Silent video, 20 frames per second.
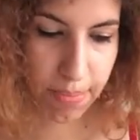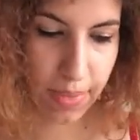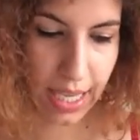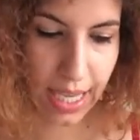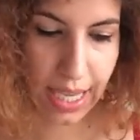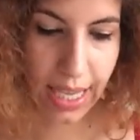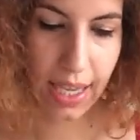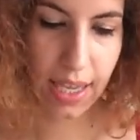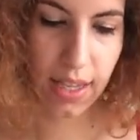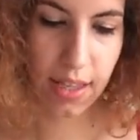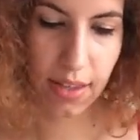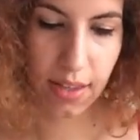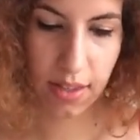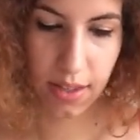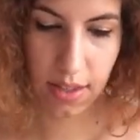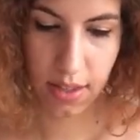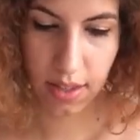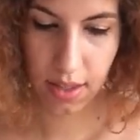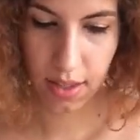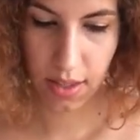in
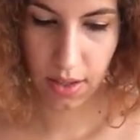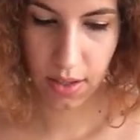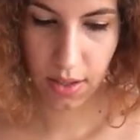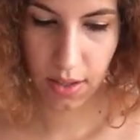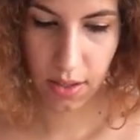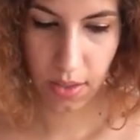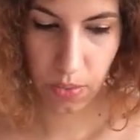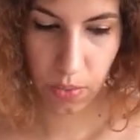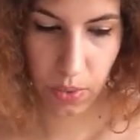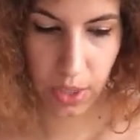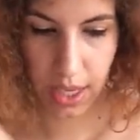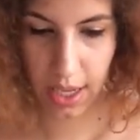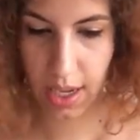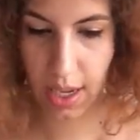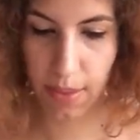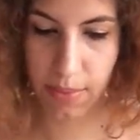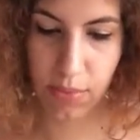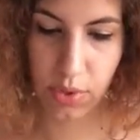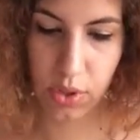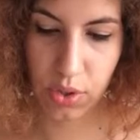when it
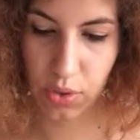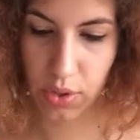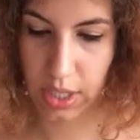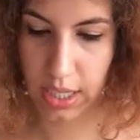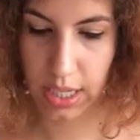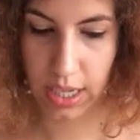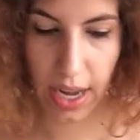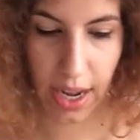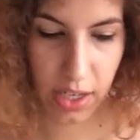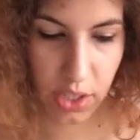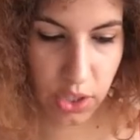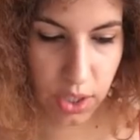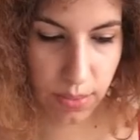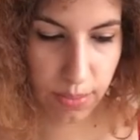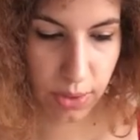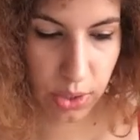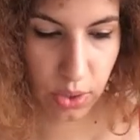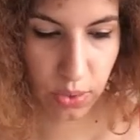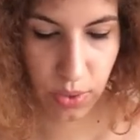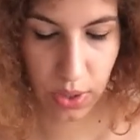comes to the connection
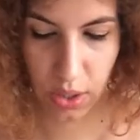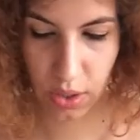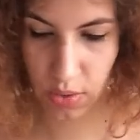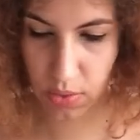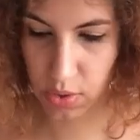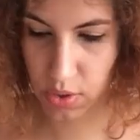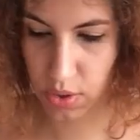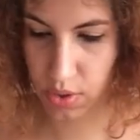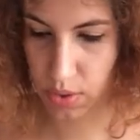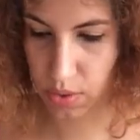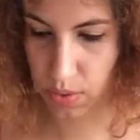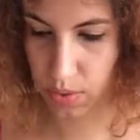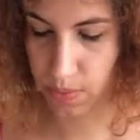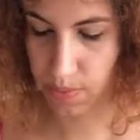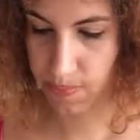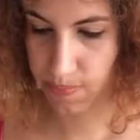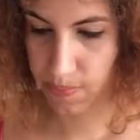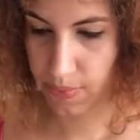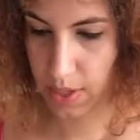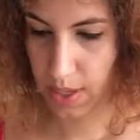between you two,
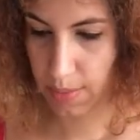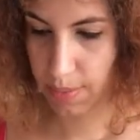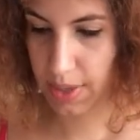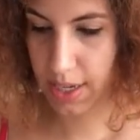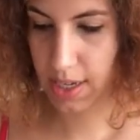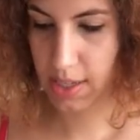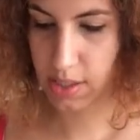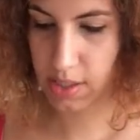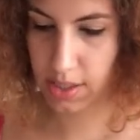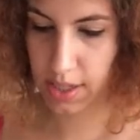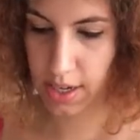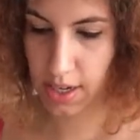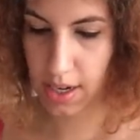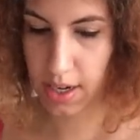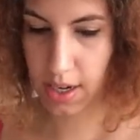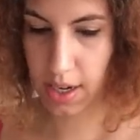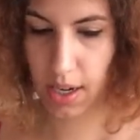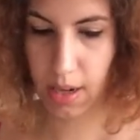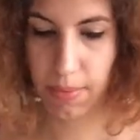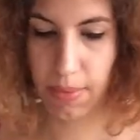because
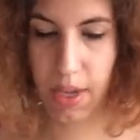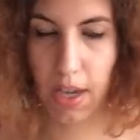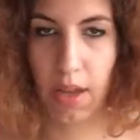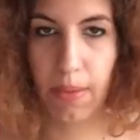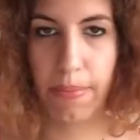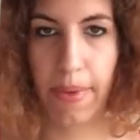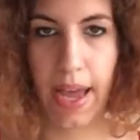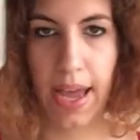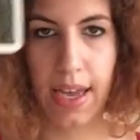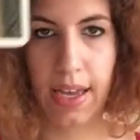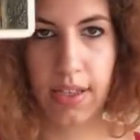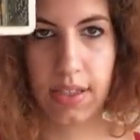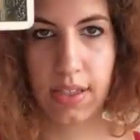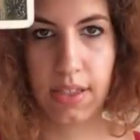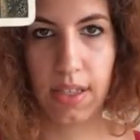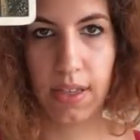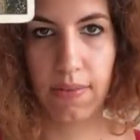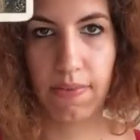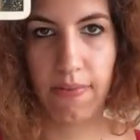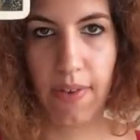they're coming up as
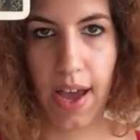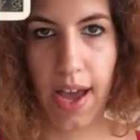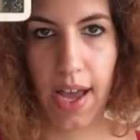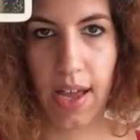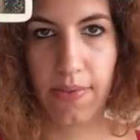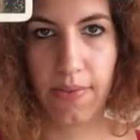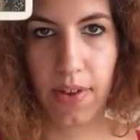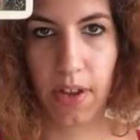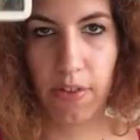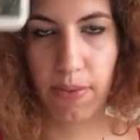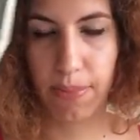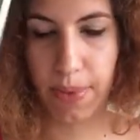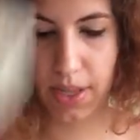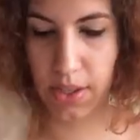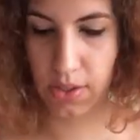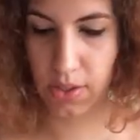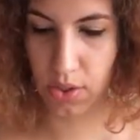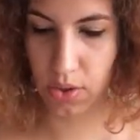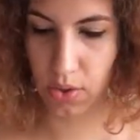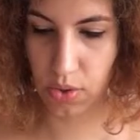the Five of
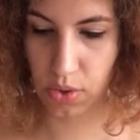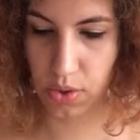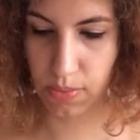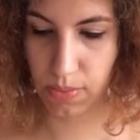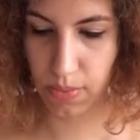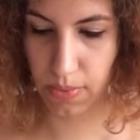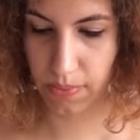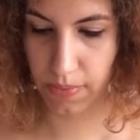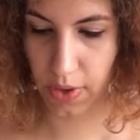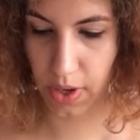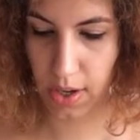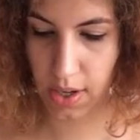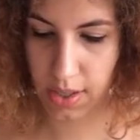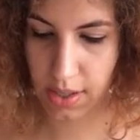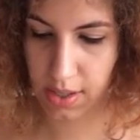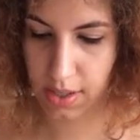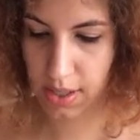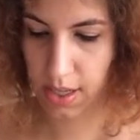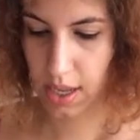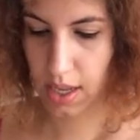Pentacles in reverse
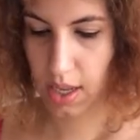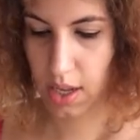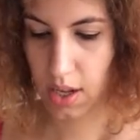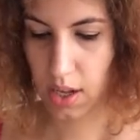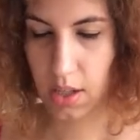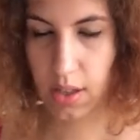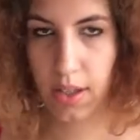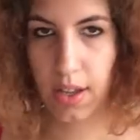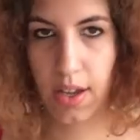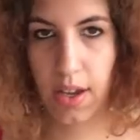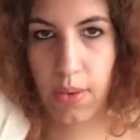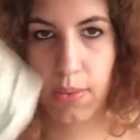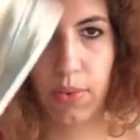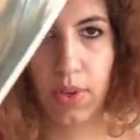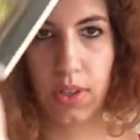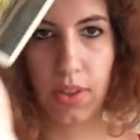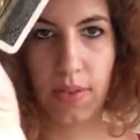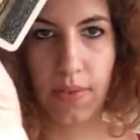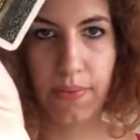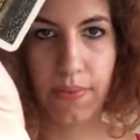along
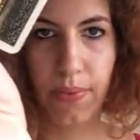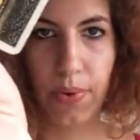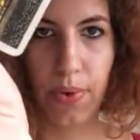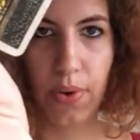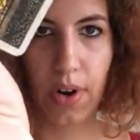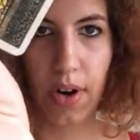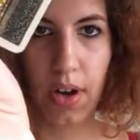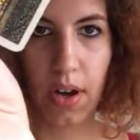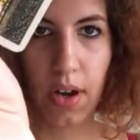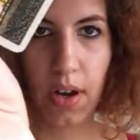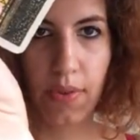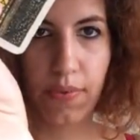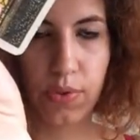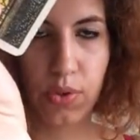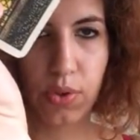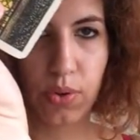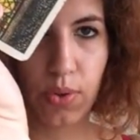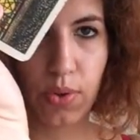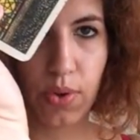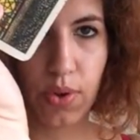with the Four of
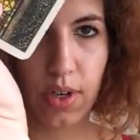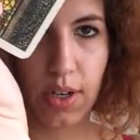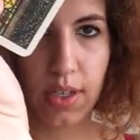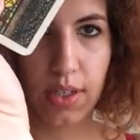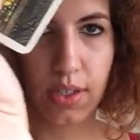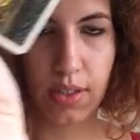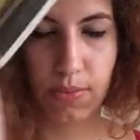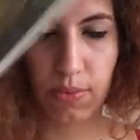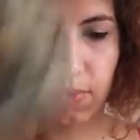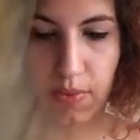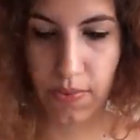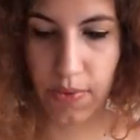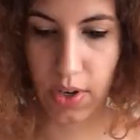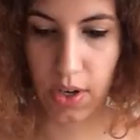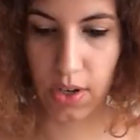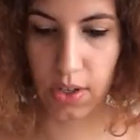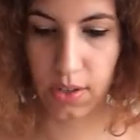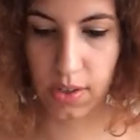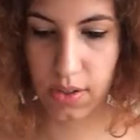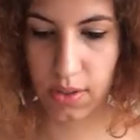Swords in
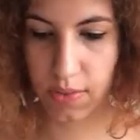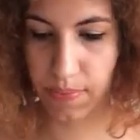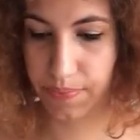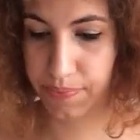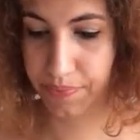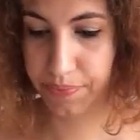reverse.